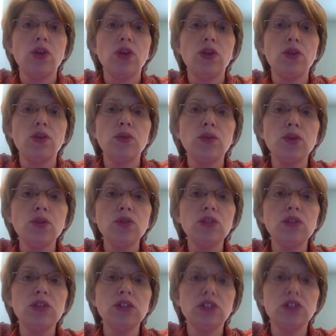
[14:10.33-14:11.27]
Through
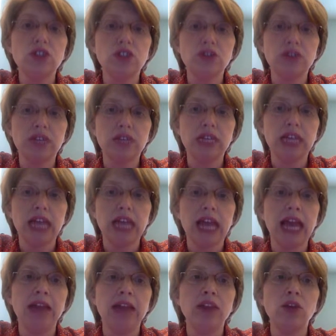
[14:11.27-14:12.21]
the servant
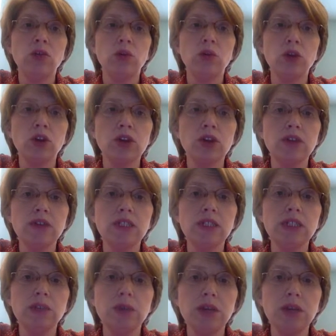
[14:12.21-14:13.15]
and the work of the
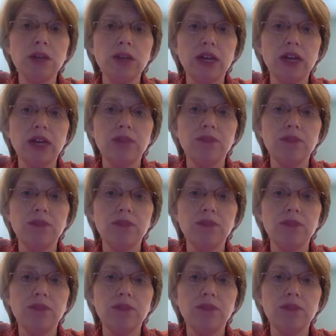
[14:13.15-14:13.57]
Spirit,